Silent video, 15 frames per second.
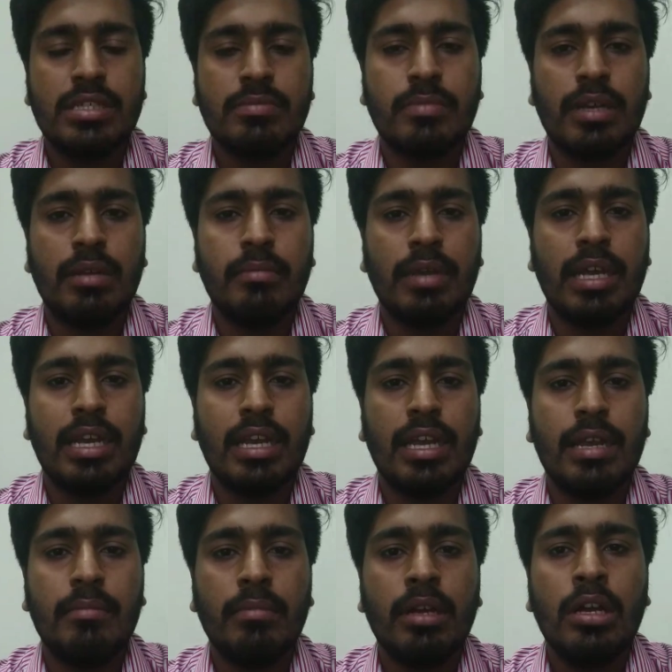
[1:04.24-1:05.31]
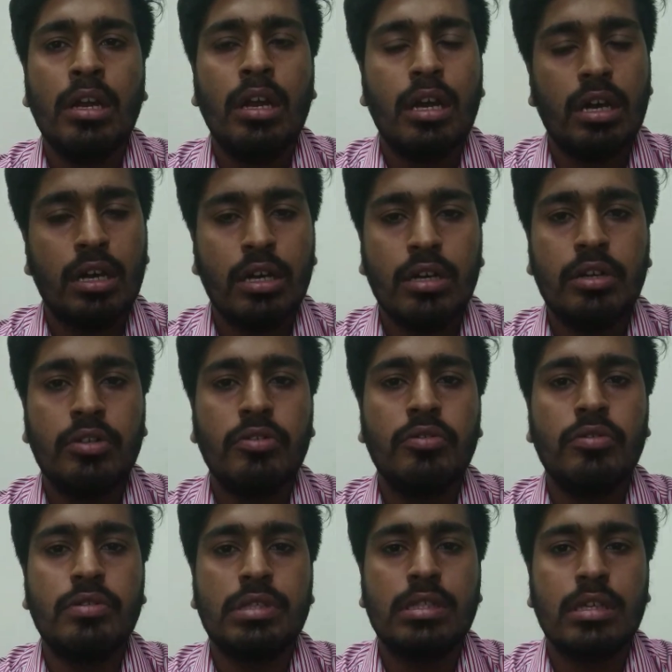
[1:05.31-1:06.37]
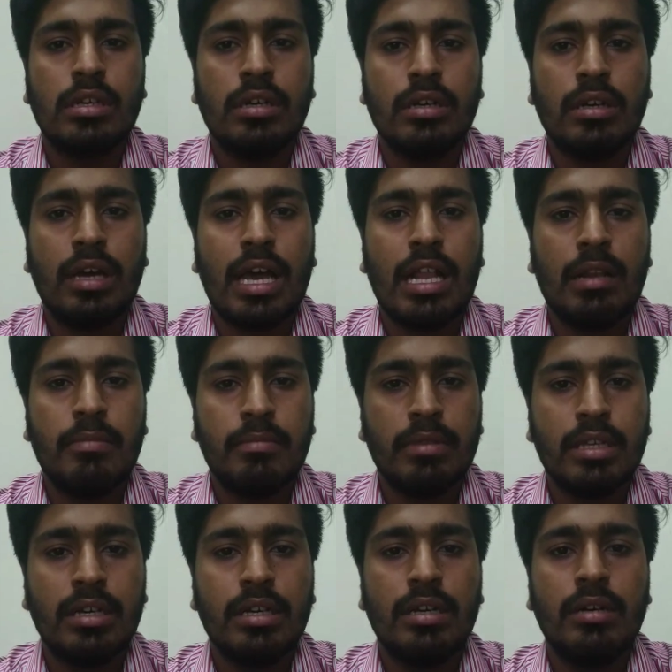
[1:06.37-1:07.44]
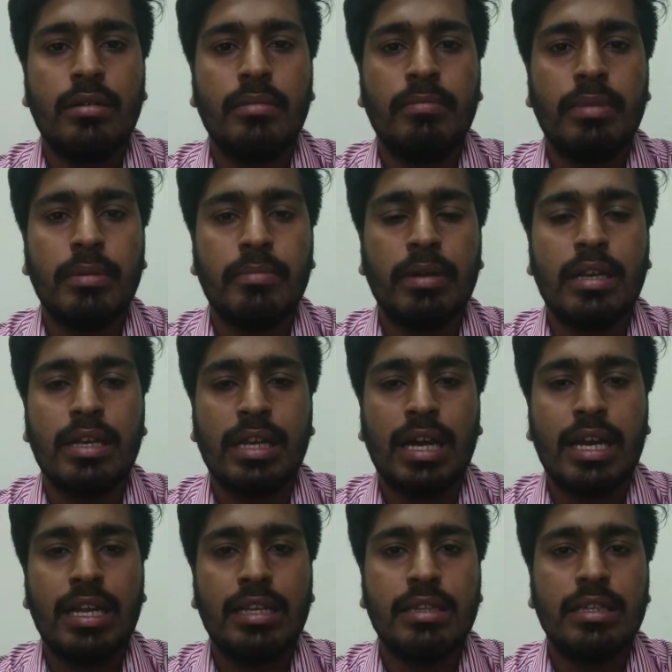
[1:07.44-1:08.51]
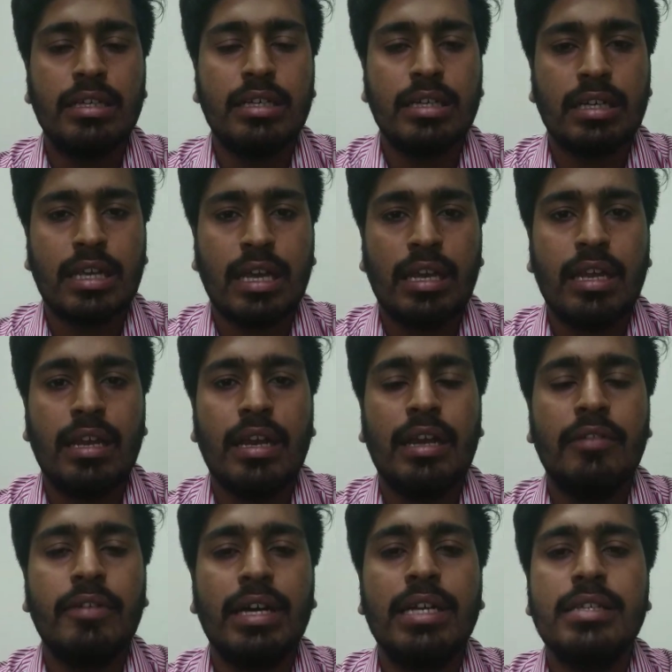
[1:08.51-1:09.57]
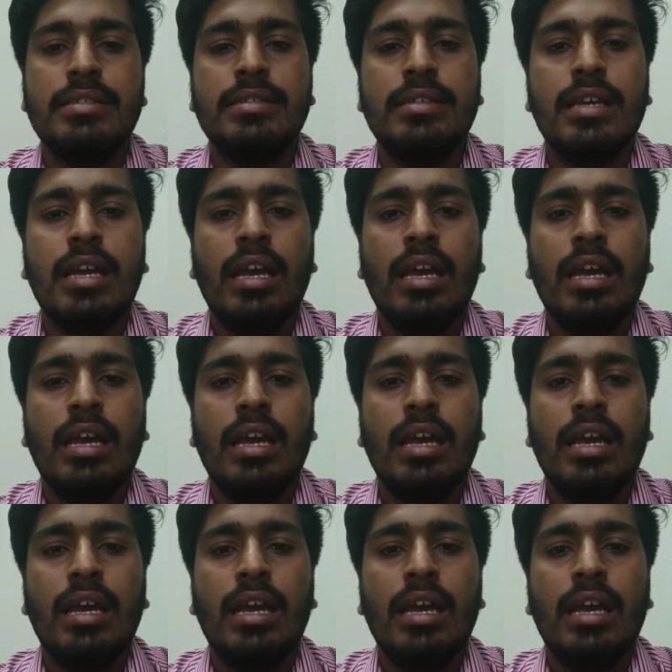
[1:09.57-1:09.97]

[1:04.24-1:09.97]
my main aim to help the people regarding the career advice.